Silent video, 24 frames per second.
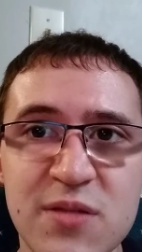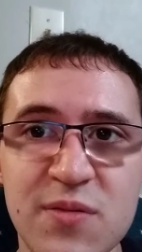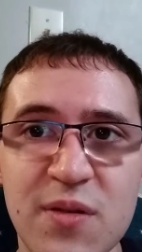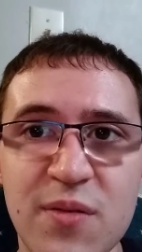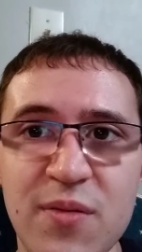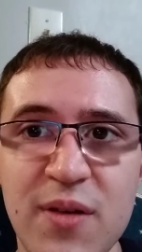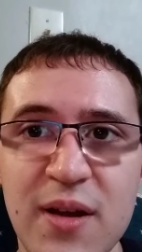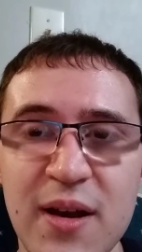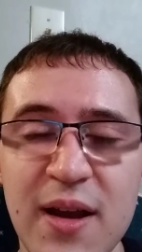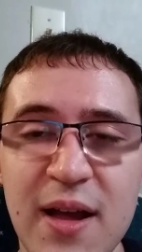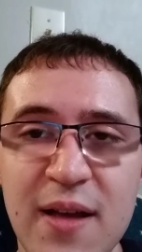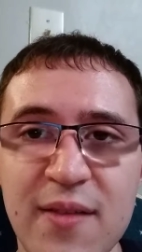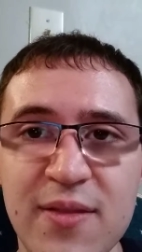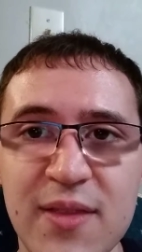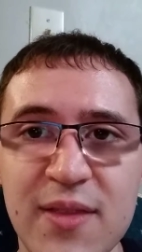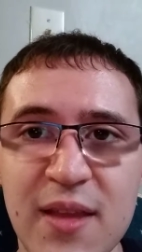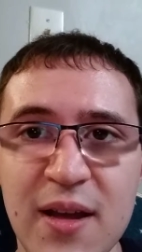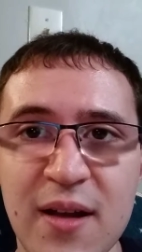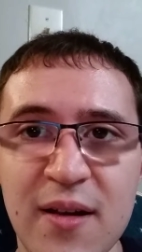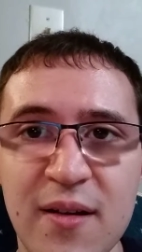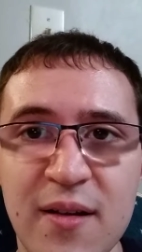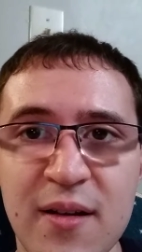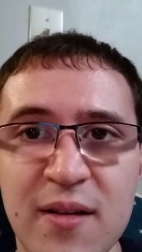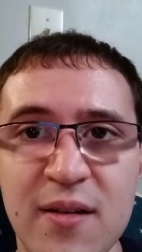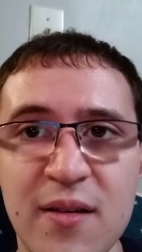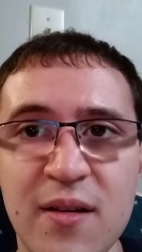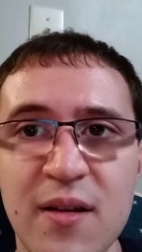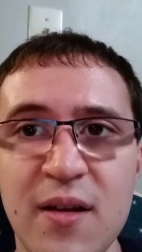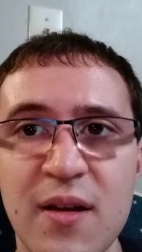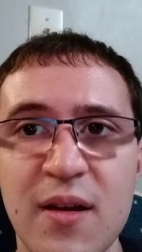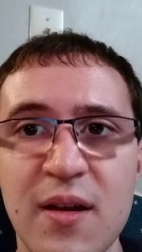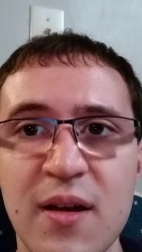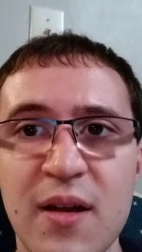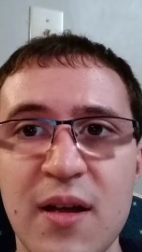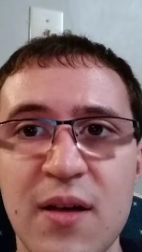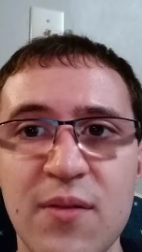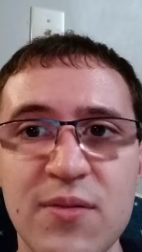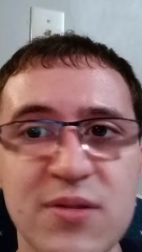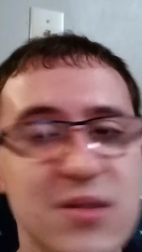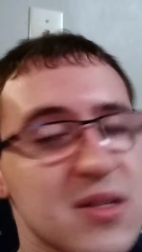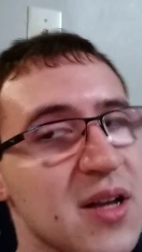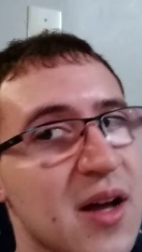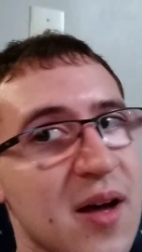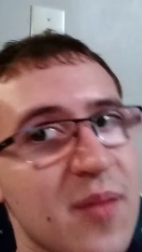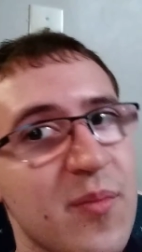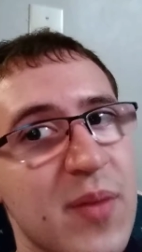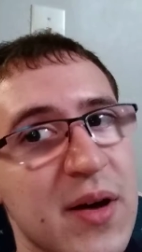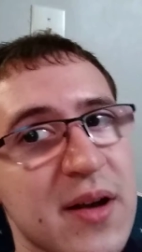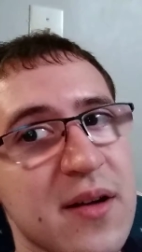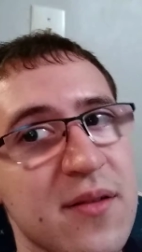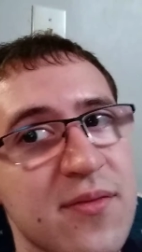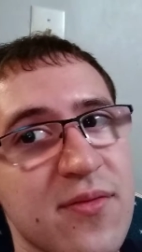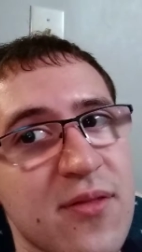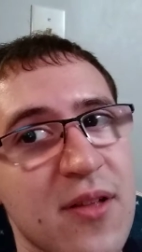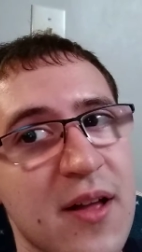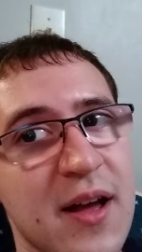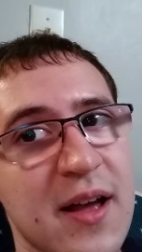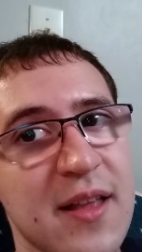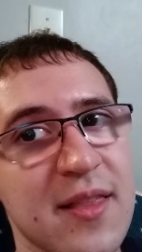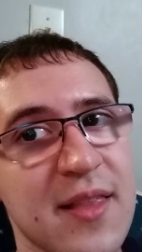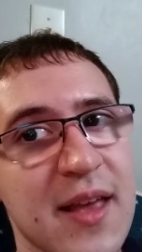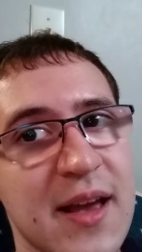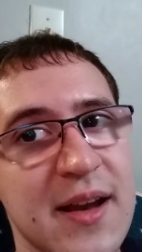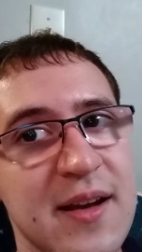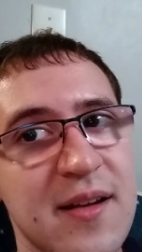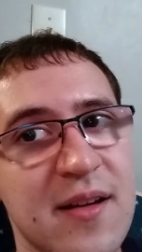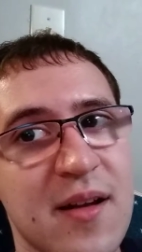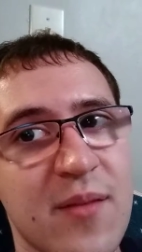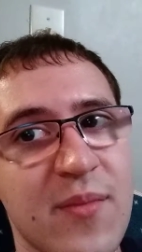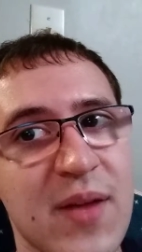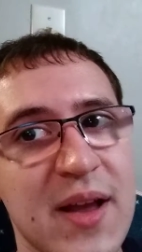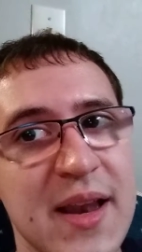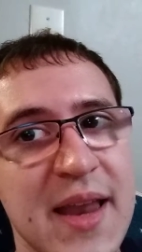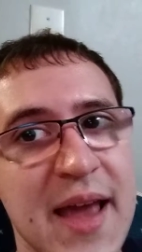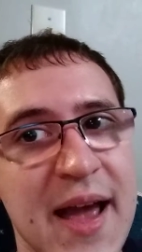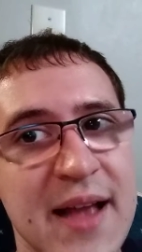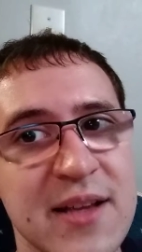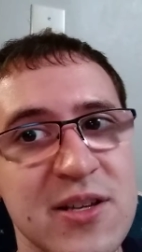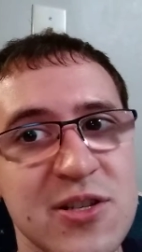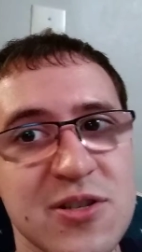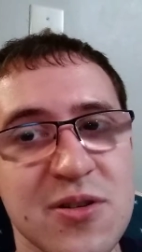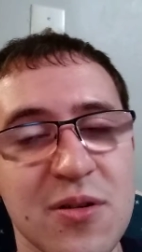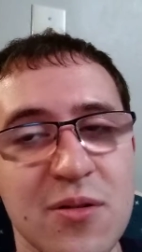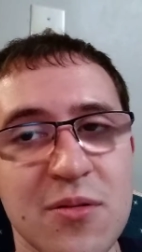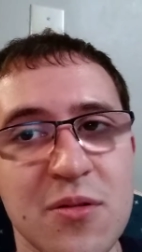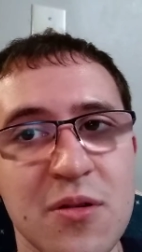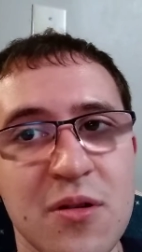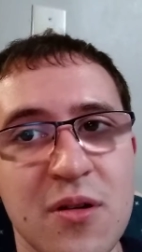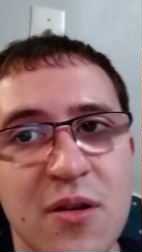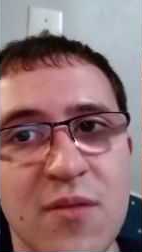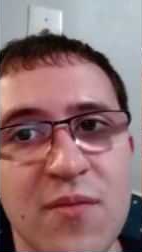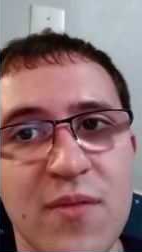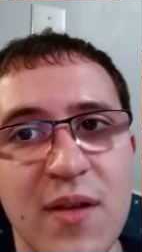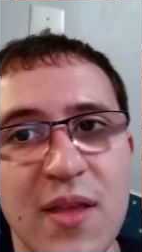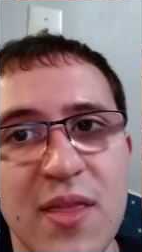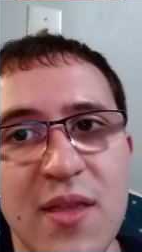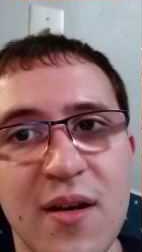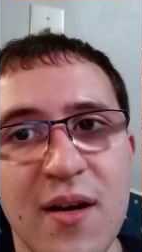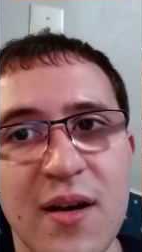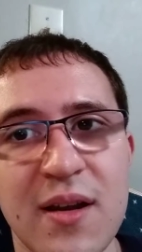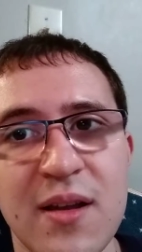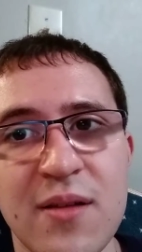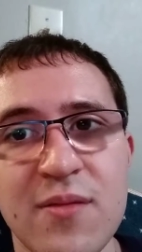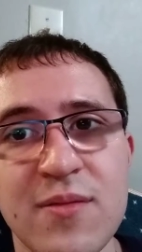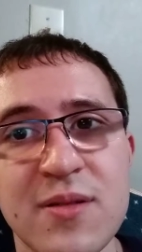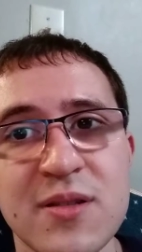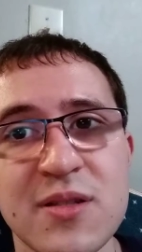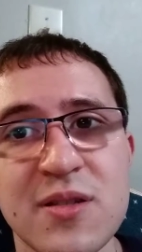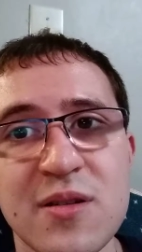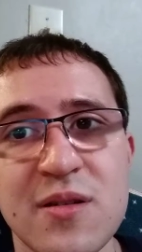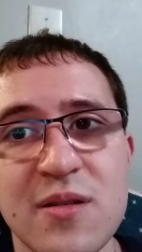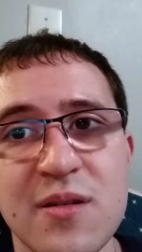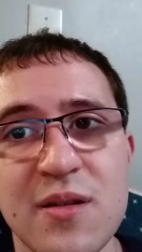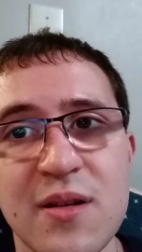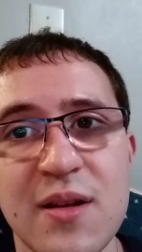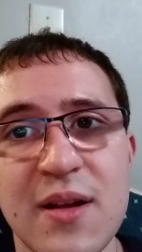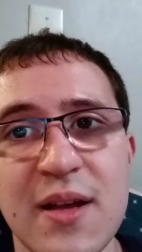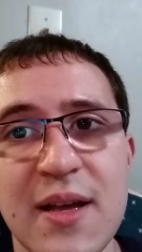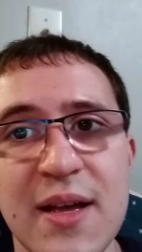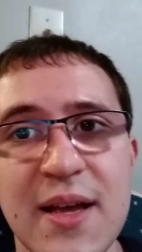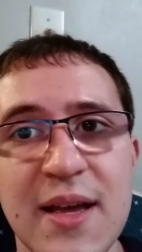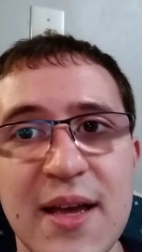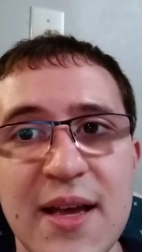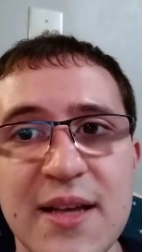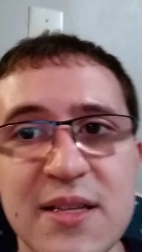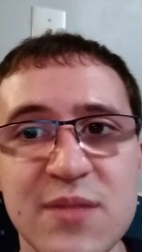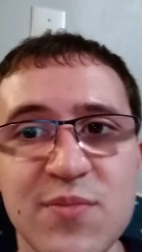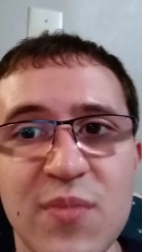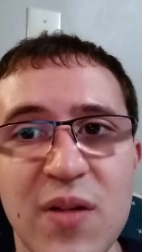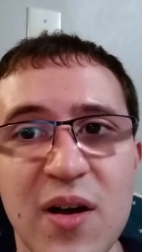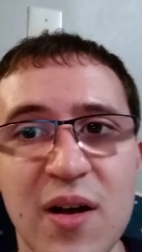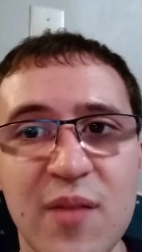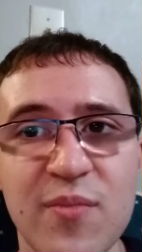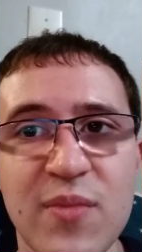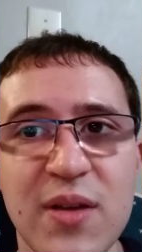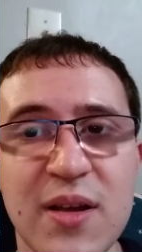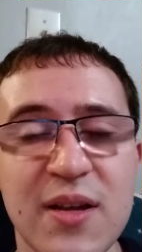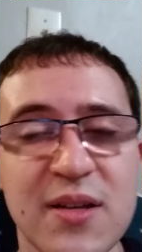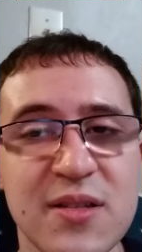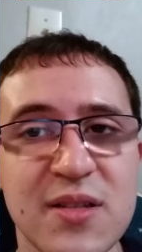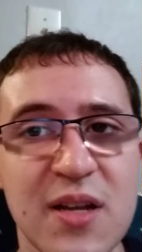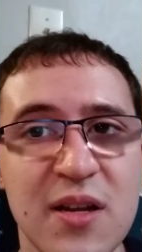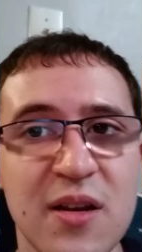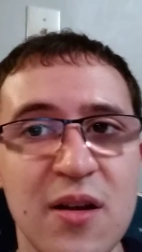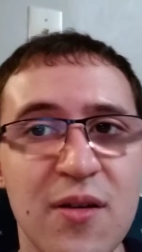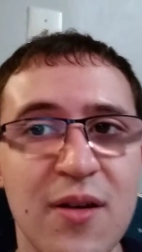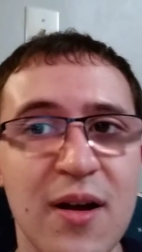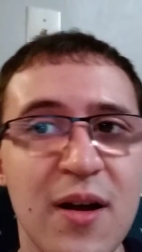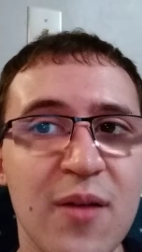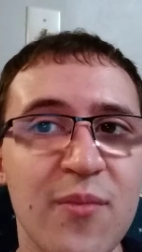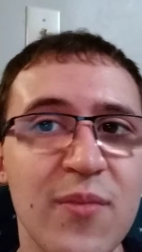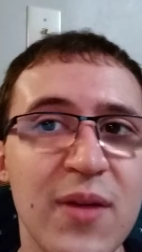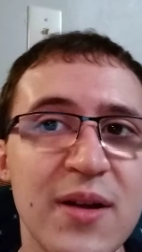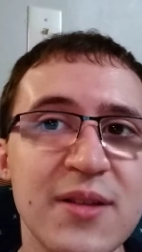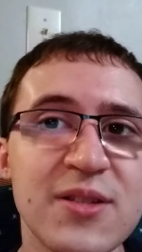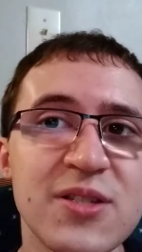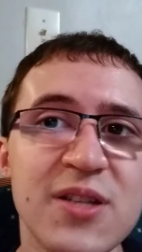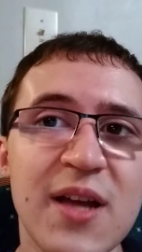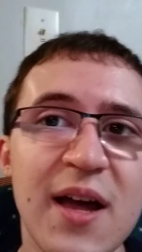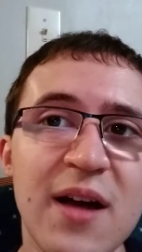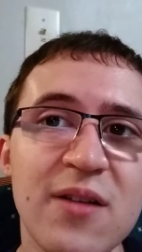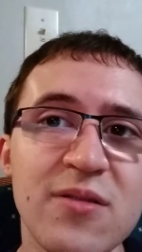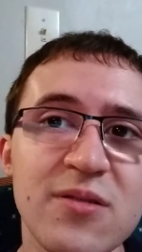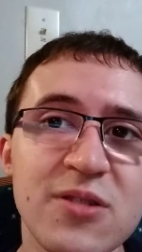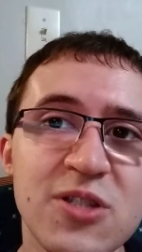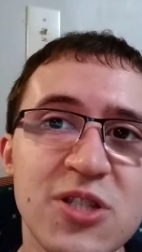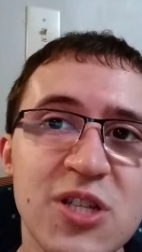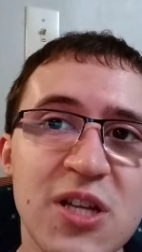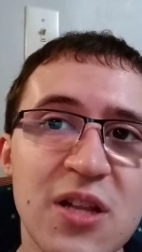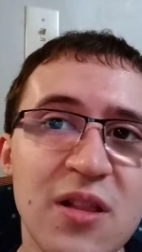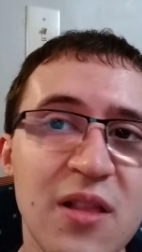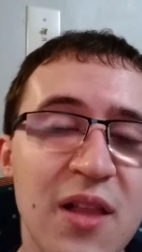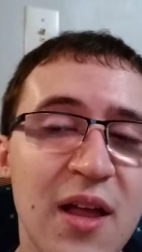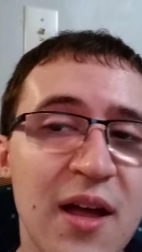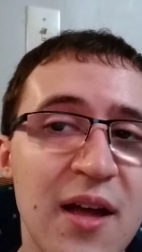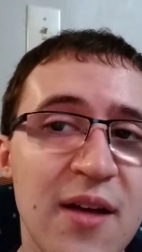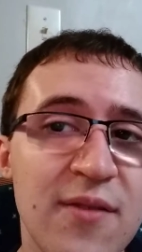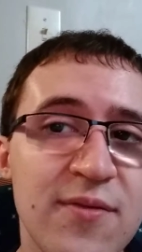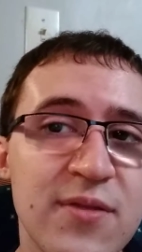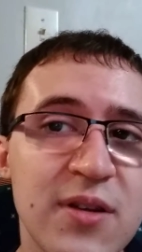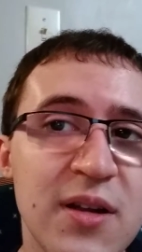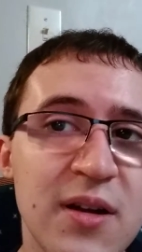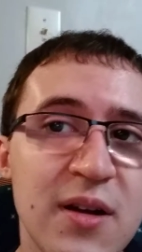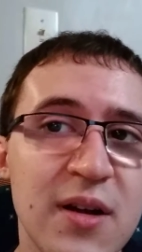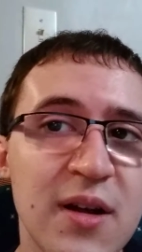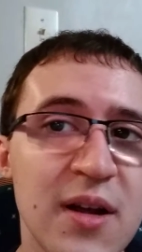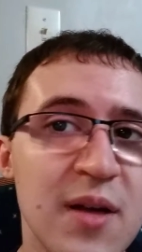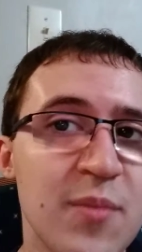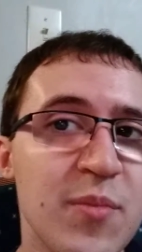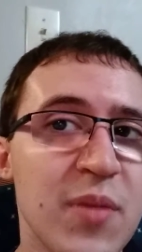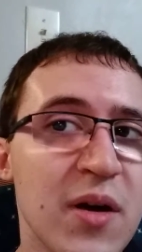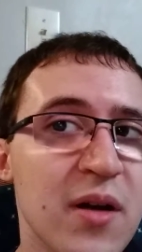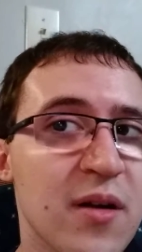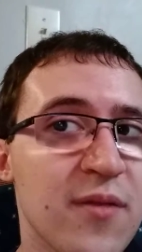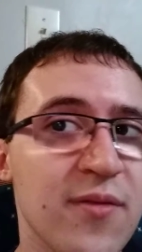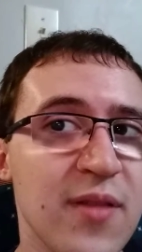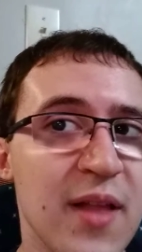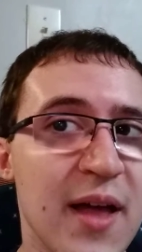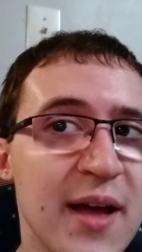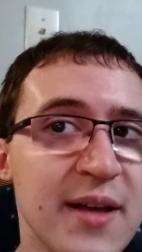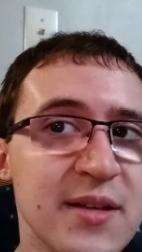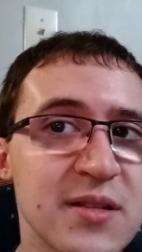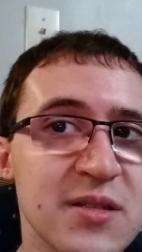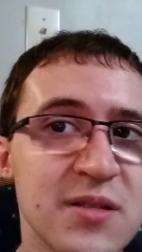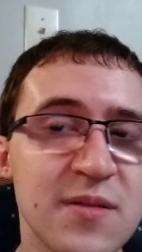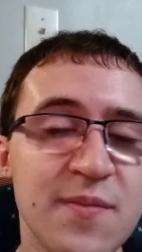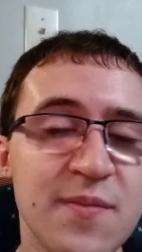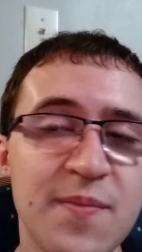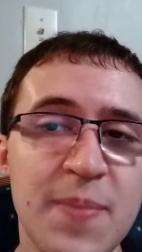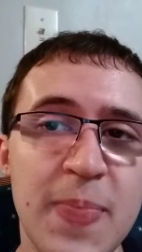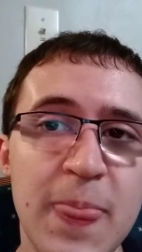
We went out there and we saw a butterfly landed on my dad's shoulder, and we thought it was his mom because I know how she loved butterflies.